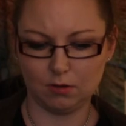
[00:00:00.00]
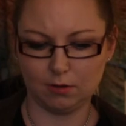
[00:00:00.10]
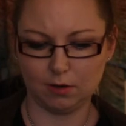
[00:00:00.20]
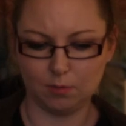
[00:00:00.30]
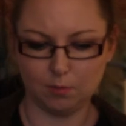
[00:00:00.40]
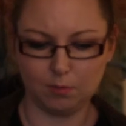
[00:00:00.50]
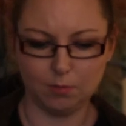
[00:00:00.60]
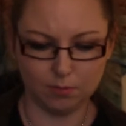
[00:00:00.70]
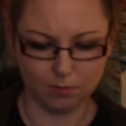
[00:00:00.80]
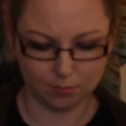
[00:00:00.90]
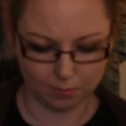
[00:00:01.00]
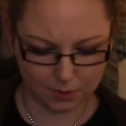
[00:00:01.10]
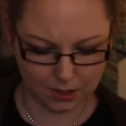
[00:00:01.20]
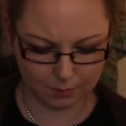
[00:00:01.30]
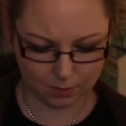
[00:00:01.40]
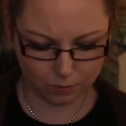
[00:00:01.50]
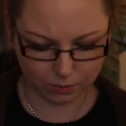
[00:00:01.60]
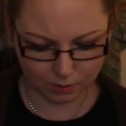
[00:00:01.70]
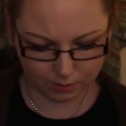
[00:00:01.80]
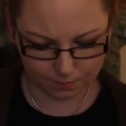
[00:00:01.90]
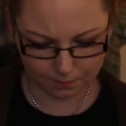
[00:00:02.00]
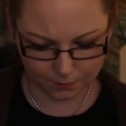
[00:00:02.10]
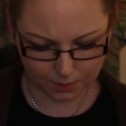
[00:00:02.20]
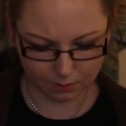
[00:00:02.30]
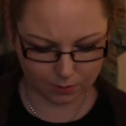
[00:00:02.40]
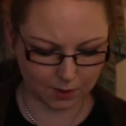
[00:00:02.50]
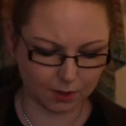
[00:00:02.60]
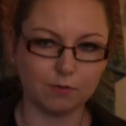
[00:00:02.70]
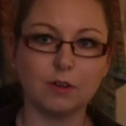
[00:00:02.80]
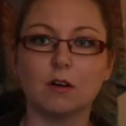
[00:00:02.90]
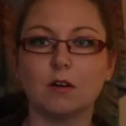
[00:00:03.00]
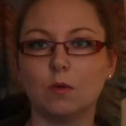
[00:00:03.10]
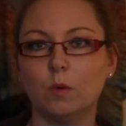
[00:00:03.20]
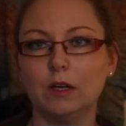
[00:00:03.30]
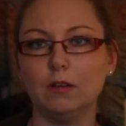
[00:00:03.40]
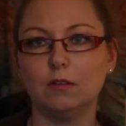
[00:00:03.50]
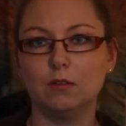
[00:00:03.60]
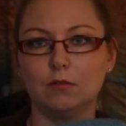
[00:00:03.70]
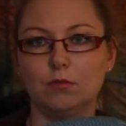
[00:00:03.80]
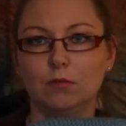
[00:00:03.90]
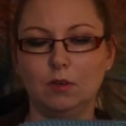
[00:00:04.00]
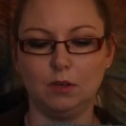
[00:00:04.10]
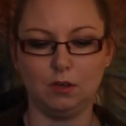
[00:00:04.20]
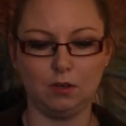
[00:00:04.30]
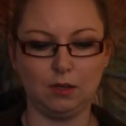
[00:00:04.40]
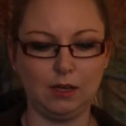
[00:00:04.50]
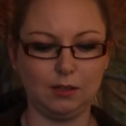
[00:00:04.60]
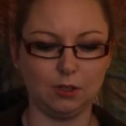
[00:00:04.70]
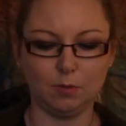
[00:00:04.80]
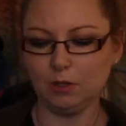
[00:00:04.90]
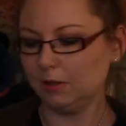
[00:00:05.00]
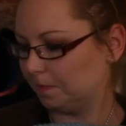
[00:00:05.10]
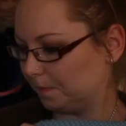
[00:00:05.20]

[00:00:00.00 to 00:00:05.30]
some baby wool, so it's a fingering weight, held double.